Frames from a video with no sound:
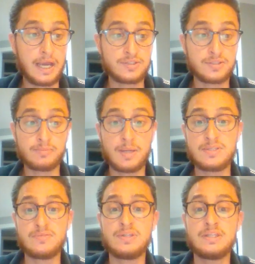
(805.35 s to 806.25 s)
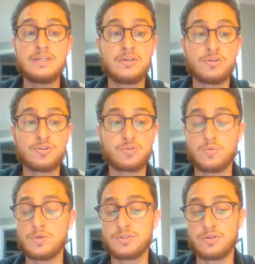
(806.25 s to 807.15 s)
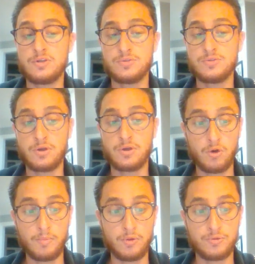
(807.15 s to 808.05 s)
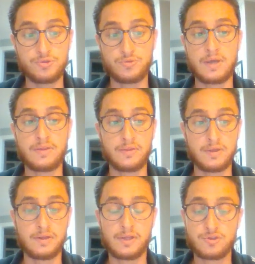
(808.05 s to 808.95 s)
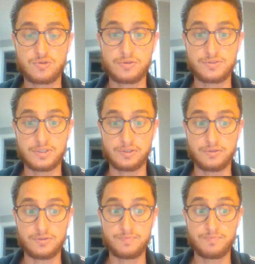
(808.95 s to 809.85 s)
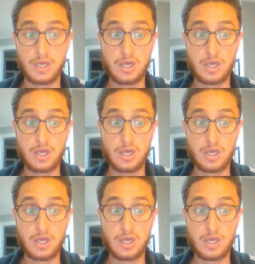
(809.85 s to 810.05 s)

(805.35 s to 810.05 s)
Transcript: sometimes even years when we start using hormones rather than electrical signals.